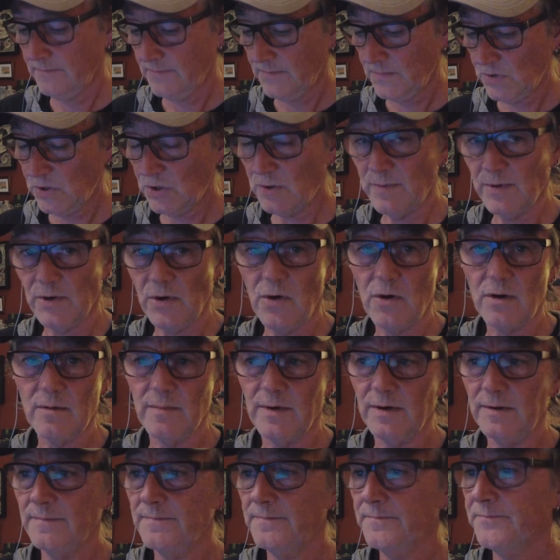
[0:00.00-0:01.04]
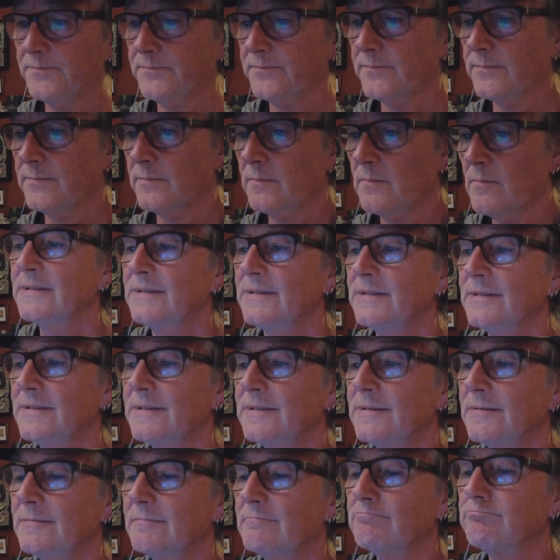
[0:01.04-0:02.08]
Could be wrong, but...
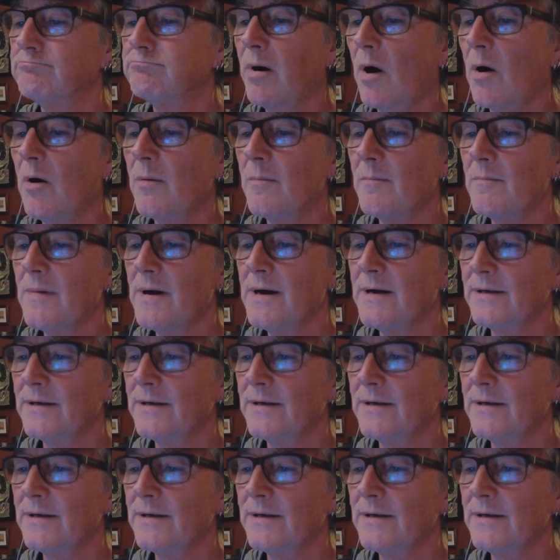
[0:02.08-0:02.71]
Bomb.